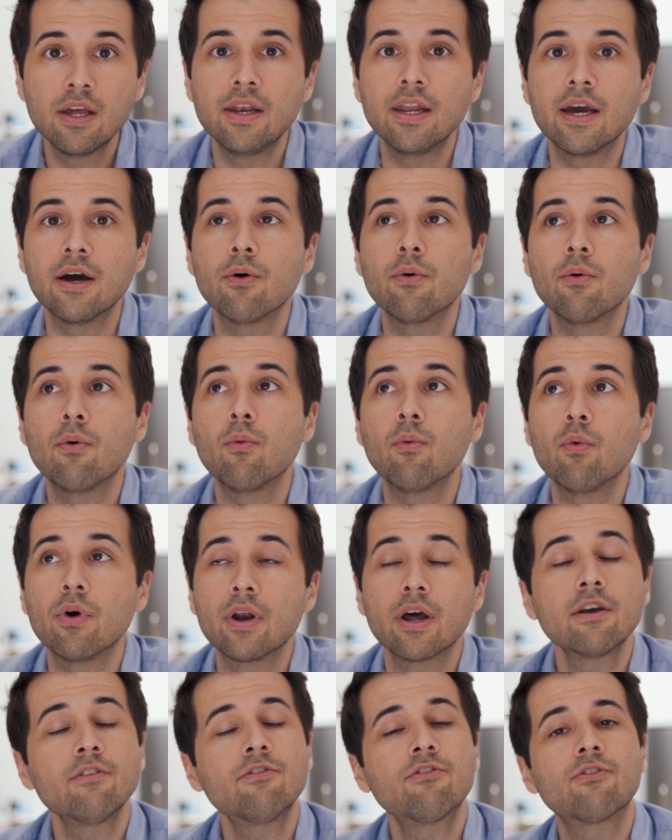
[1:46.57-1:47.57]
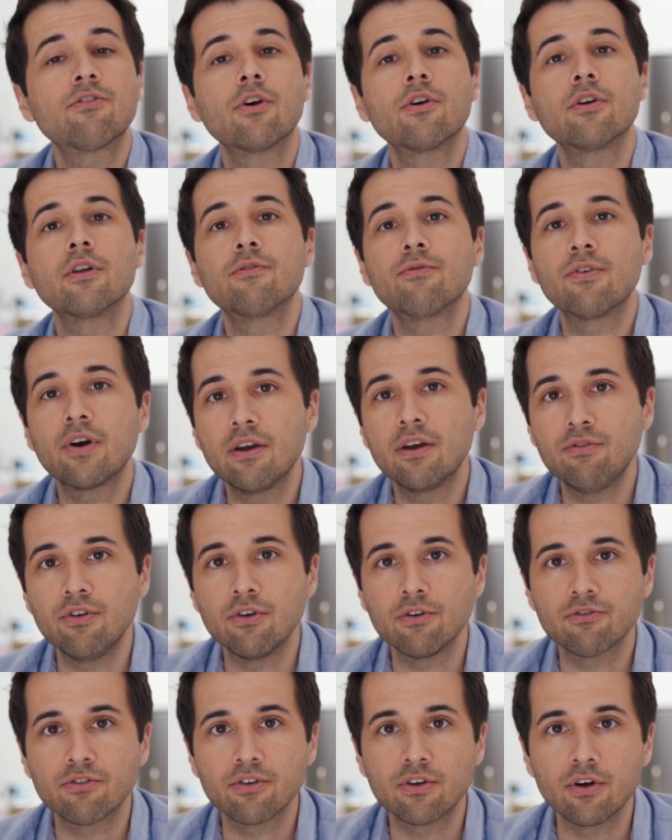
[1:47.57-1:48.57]
Now, when I started 5
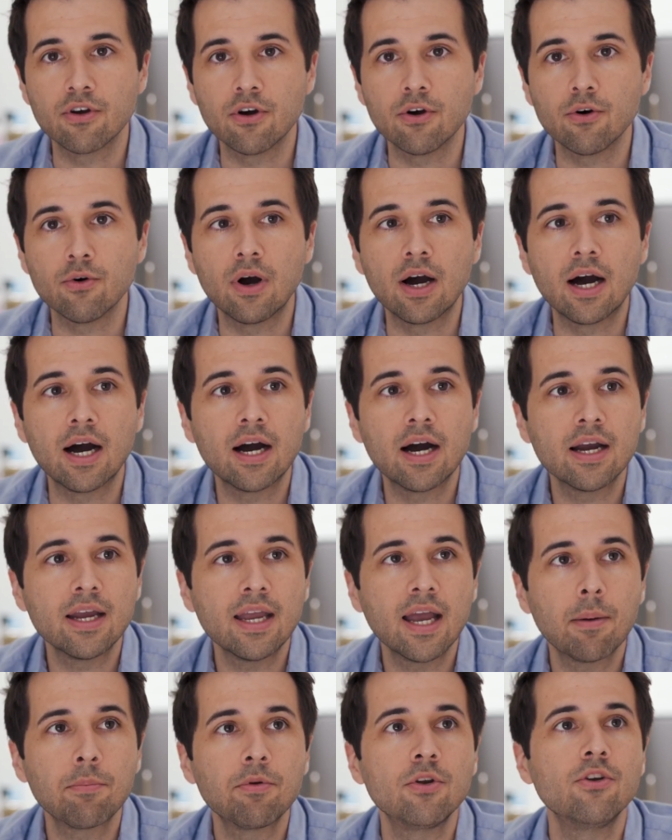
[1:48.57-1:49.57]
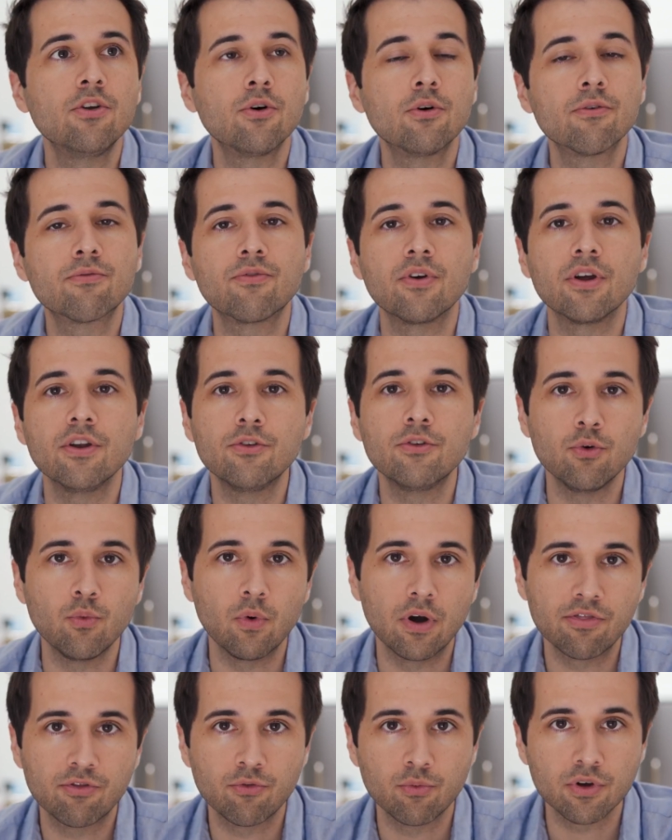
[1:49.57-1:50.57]
years ago, I happened to know a friend who
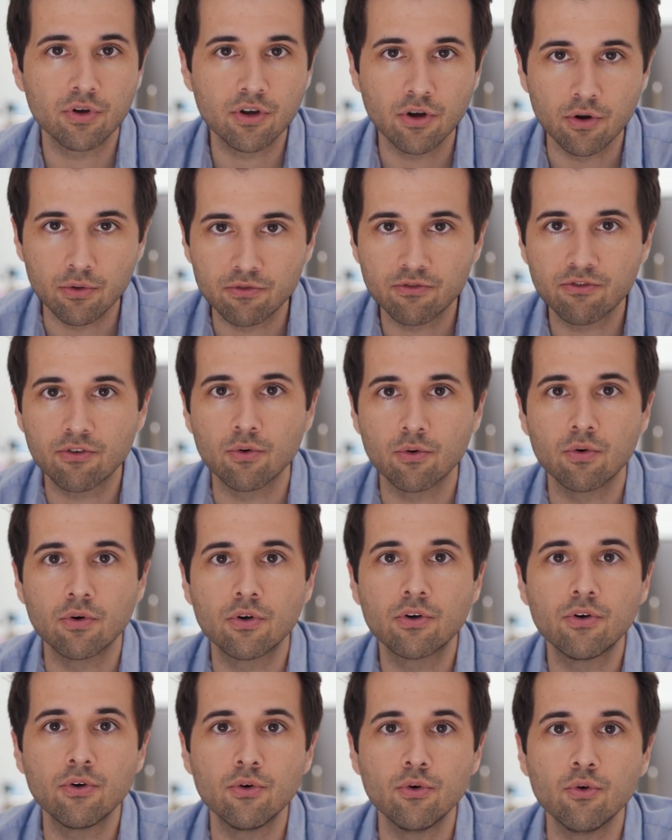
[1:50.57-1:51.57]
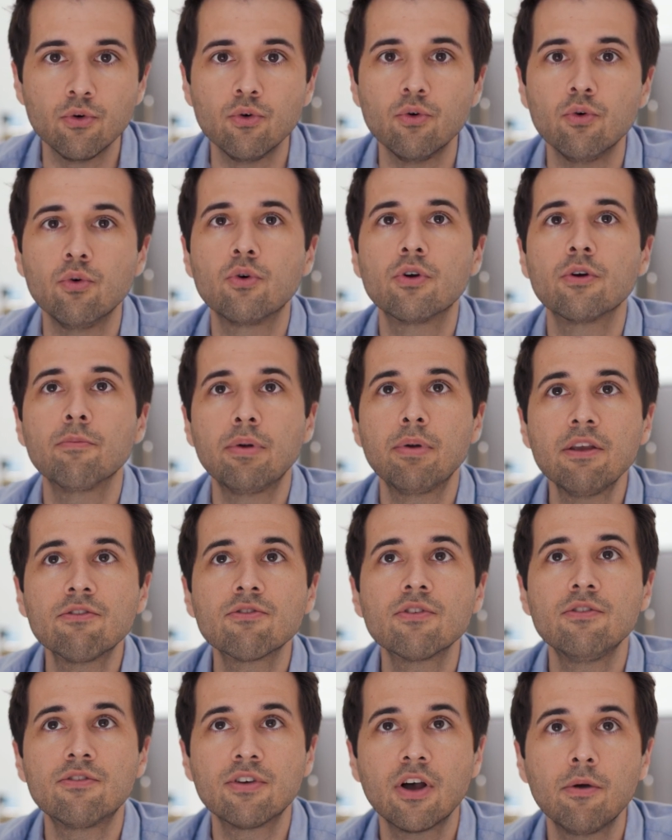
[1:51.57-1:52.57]
went through a code school who could
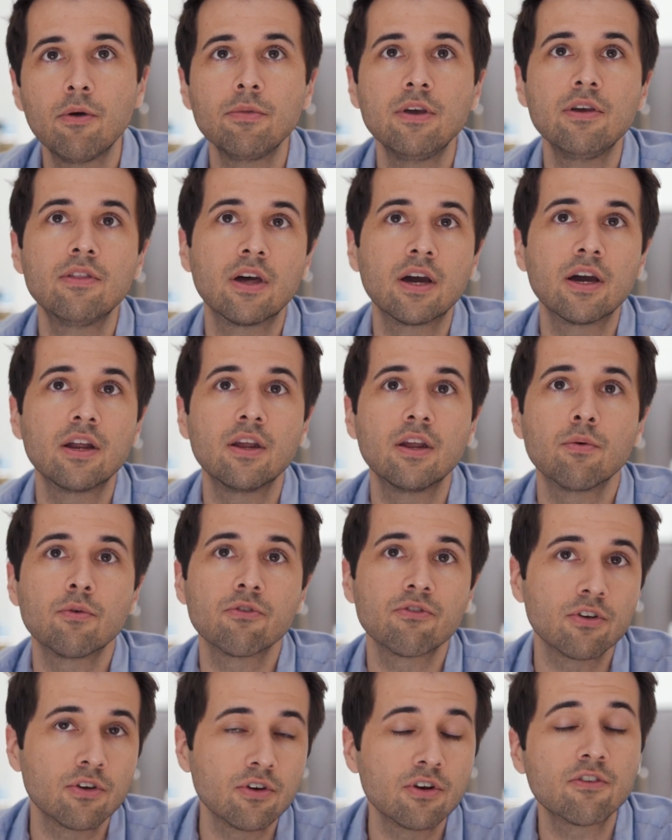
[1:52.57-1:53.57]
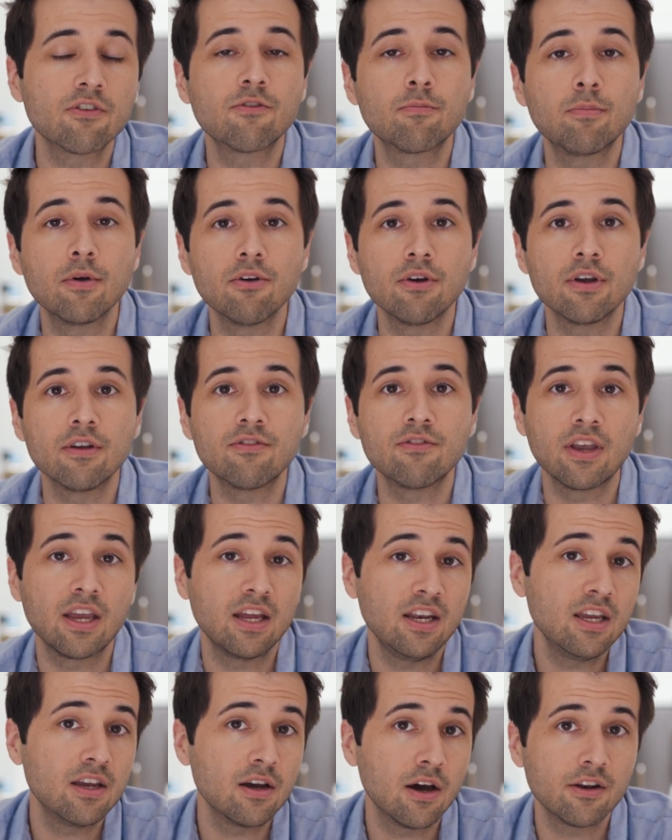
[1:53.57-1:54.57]
basically tell me that it was a good experience
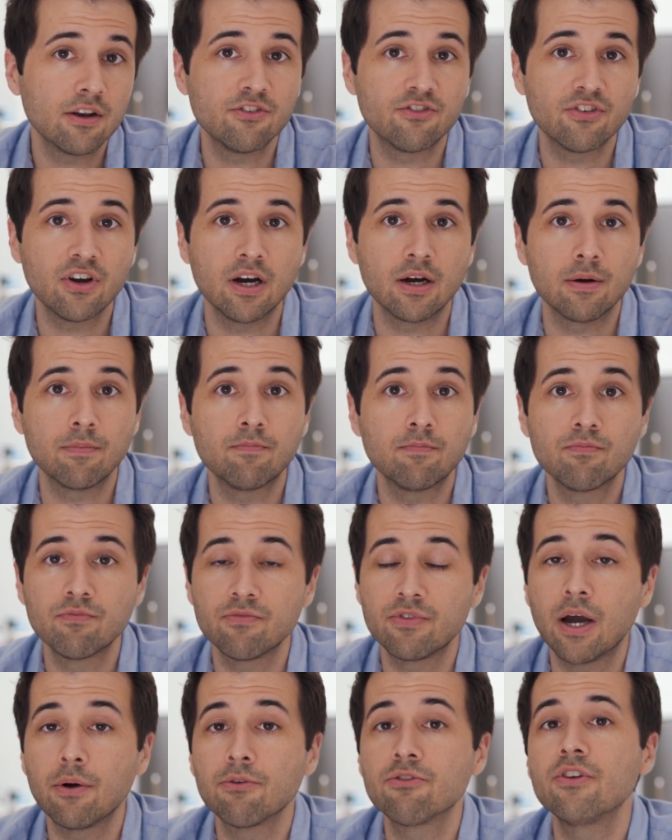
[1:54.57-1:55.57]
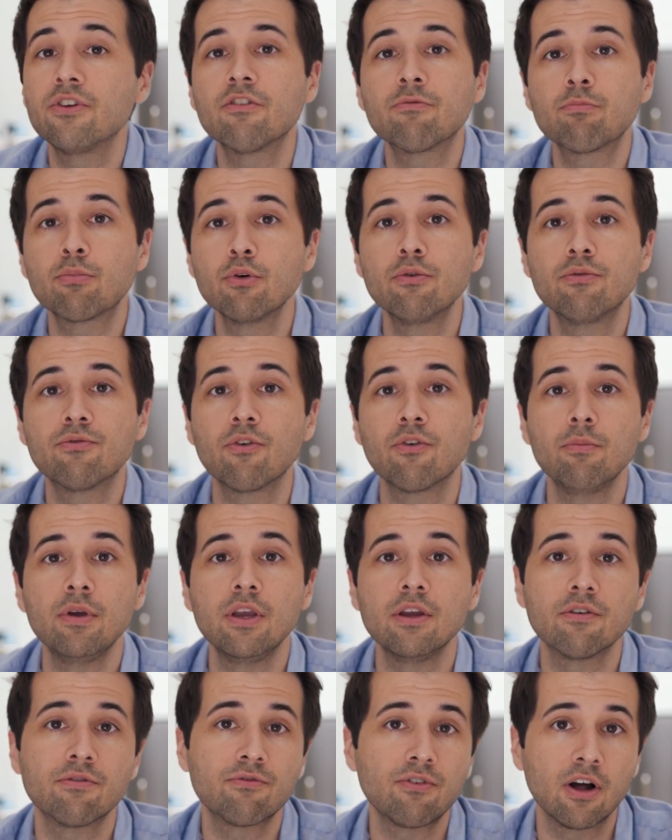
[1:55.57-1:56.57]
and he got a job. That was enough proof for
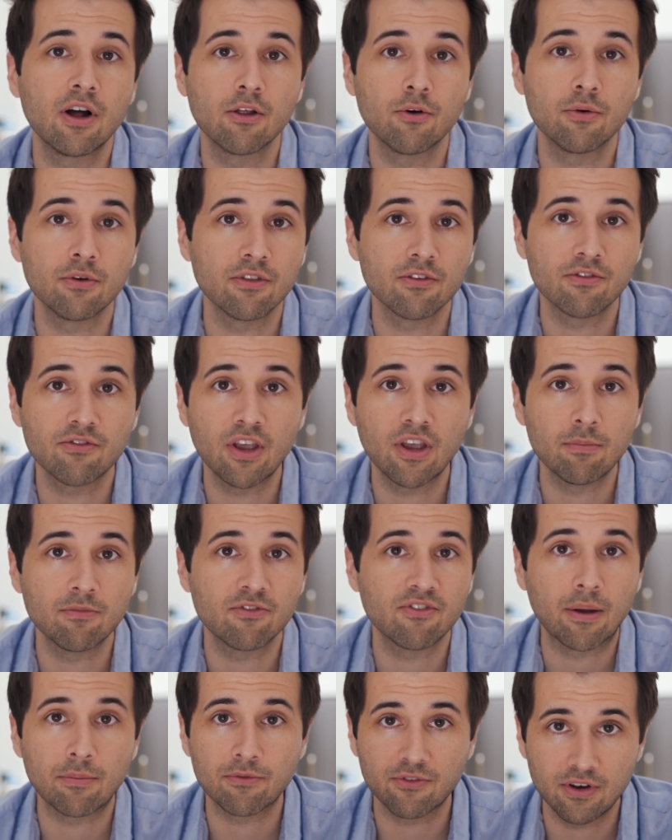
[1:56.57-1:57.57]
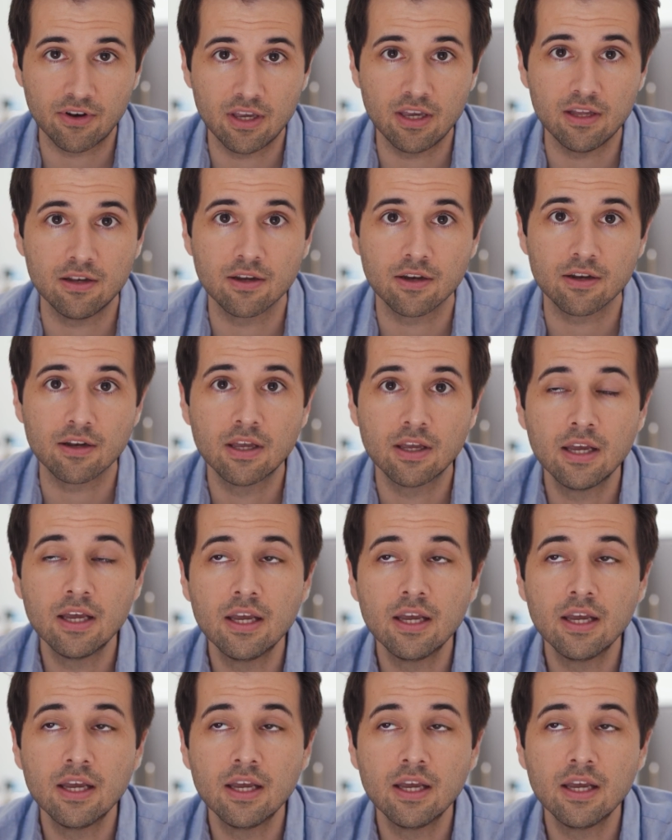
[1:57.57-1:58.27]
me to follow in the same steps that he did.